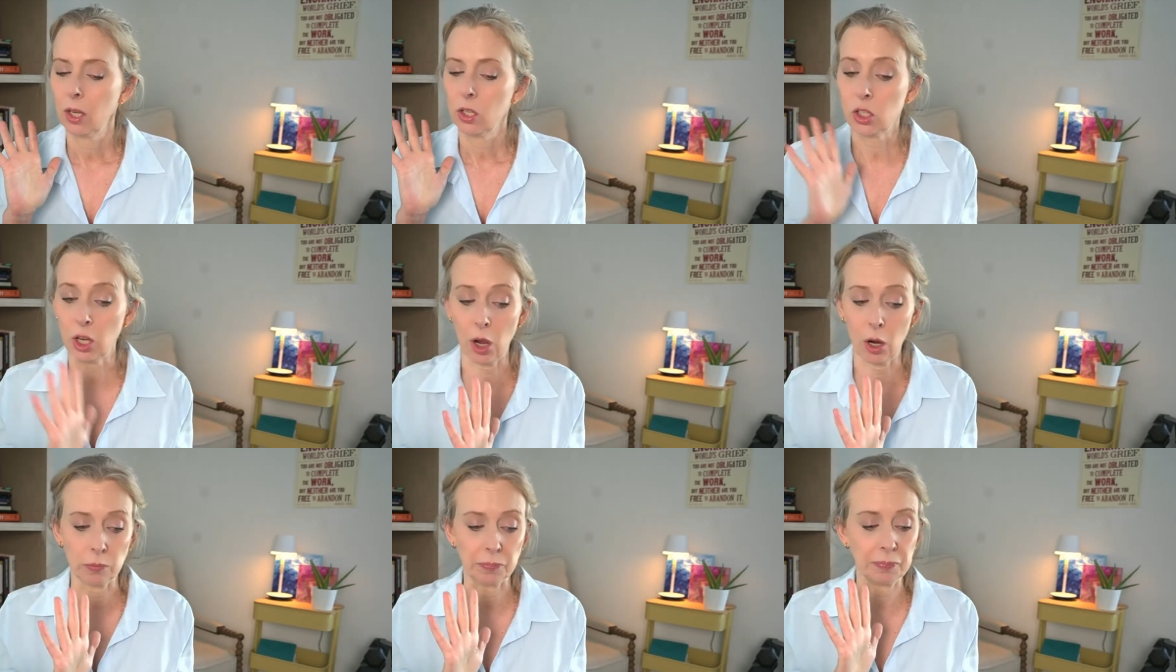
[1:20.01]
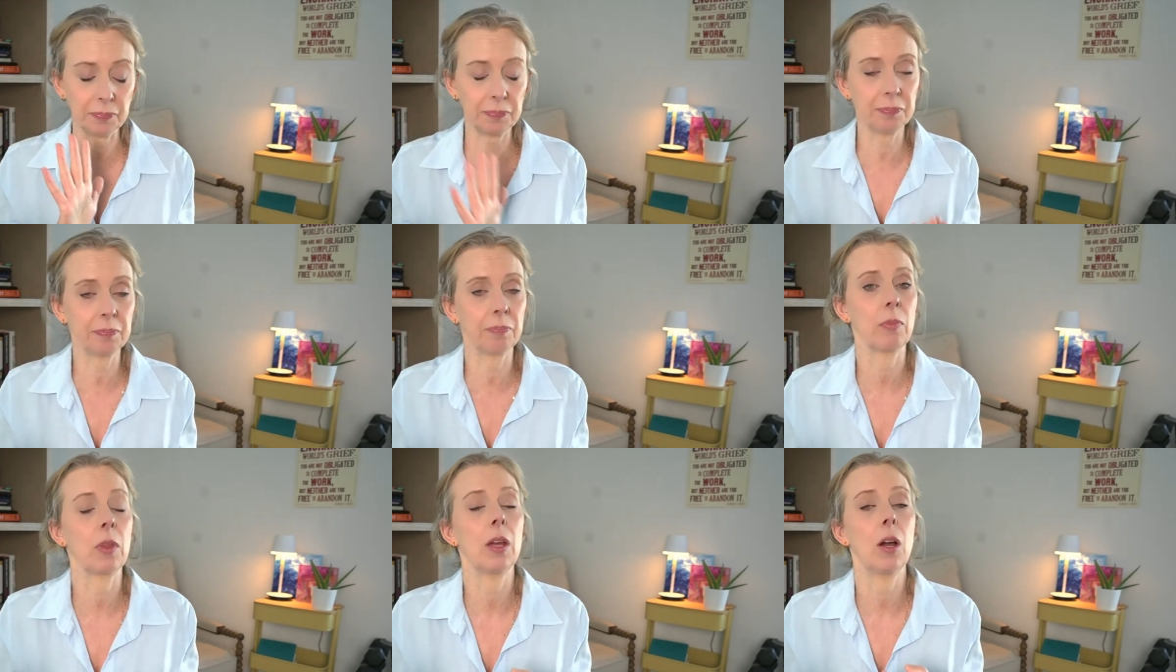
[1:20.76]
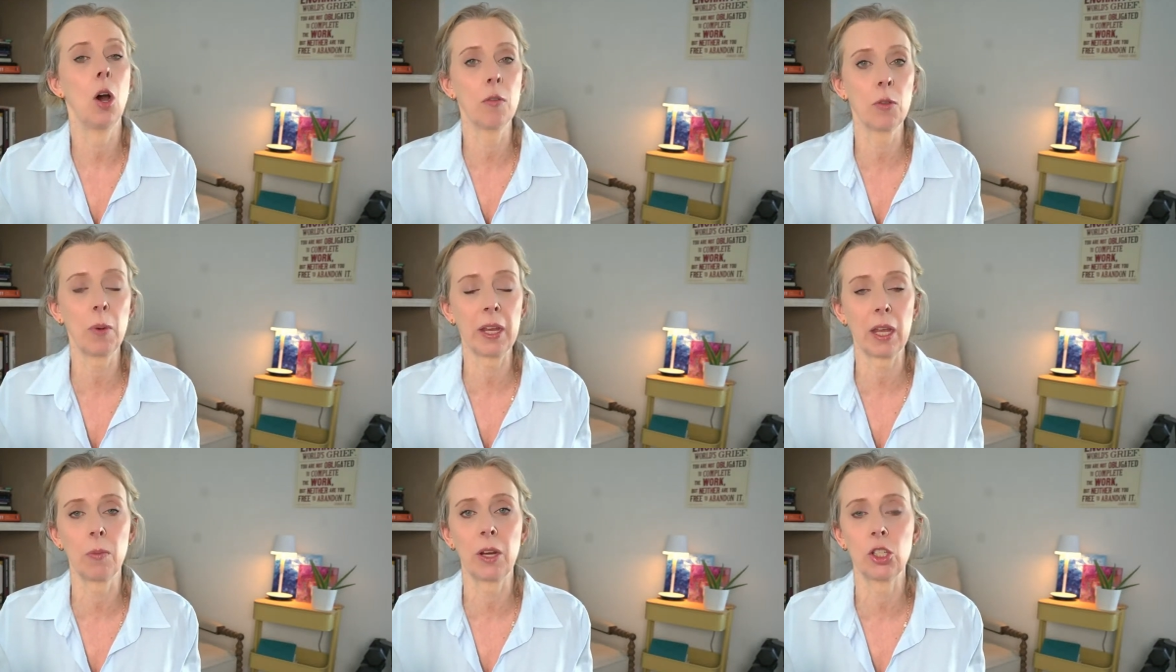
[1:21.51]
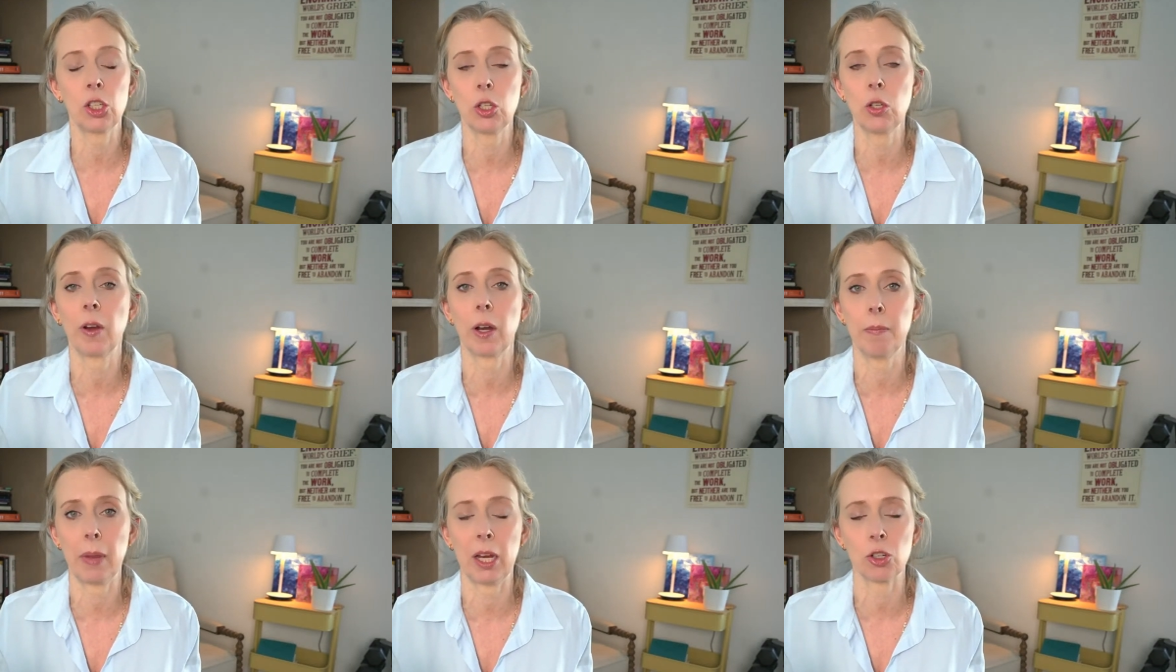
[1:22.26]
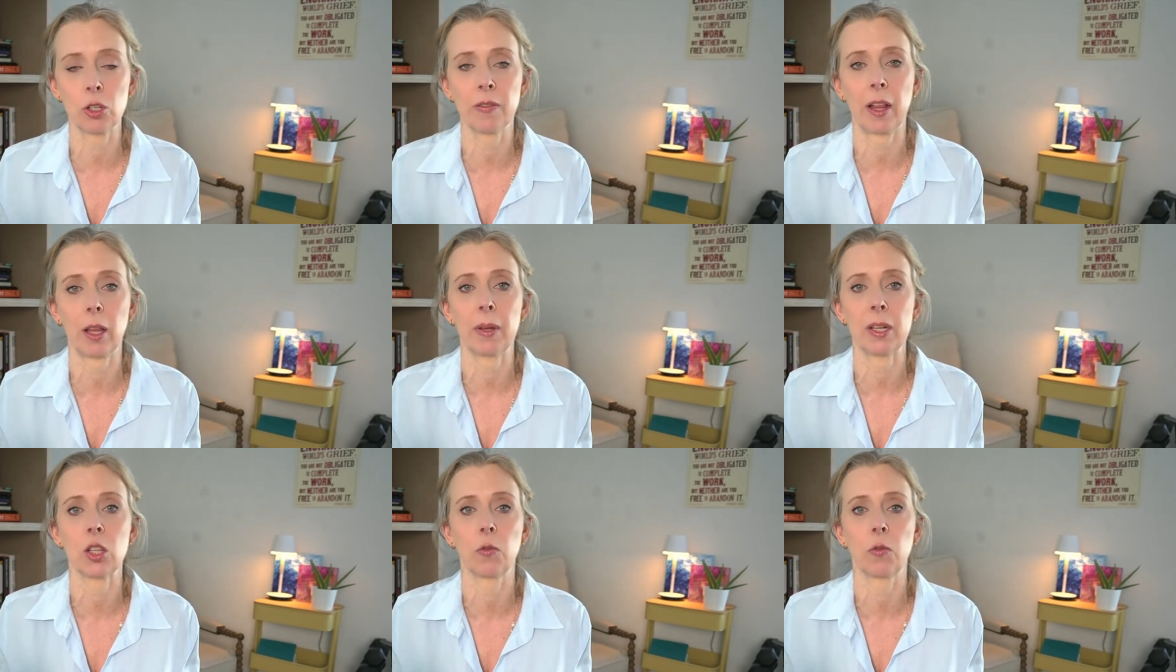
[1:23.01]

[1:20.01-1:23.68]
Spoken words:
so over the weekend, we had two very major developments.